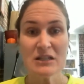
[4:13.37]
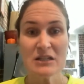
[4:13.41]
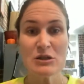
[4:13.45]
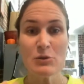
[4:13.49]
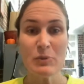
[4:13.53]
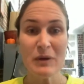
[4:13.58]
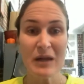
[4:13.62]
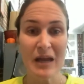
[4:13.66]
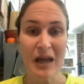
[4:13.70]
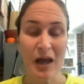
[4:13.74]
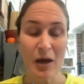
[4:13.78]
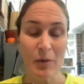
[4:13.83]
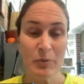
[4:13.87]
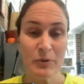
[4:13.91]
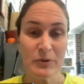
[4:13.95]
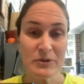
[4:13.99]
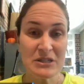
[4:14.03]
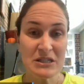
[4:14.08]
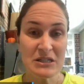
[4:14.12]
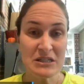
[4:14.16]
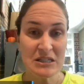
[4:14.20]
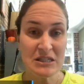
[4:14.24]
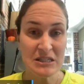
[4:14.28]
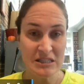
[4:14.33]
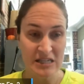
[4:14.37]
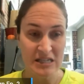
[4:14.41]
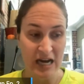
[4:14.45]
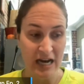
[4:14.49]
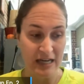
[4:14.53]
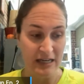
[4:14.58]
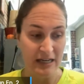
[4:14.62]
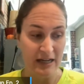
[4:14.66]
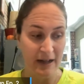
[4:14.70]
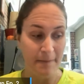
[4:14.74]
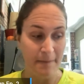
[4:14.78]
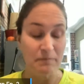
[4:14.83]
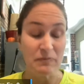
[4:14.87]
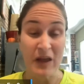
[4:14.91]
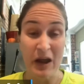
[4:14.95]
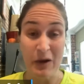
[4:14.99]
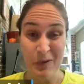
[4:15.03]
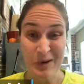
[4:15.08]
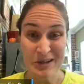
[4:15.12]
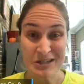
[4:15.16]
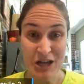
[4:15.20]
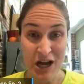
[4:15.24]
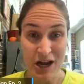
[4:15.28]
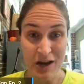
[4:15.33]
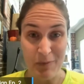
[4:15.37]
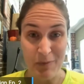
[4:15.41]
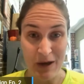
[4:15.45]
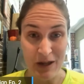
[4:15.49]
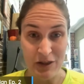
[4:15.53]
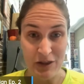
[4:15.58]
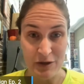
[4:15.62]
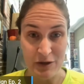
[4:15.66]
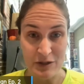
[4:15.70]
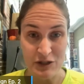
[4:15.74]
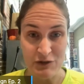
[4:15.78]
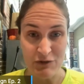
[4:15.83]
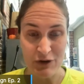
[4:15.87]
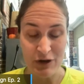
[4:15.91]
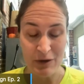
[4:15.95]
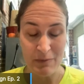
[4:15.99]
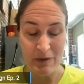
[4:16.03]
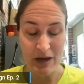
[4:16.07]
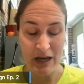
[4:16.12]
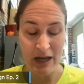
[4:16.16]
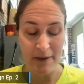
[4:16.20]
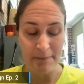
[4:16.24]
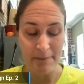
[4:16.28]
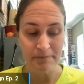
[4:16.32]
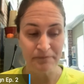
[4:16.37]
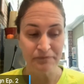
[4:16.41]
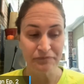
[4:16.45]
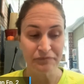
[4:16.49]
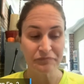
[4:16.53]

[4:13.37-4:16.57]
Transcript: to be able to design in, I want to talk about those for a minute.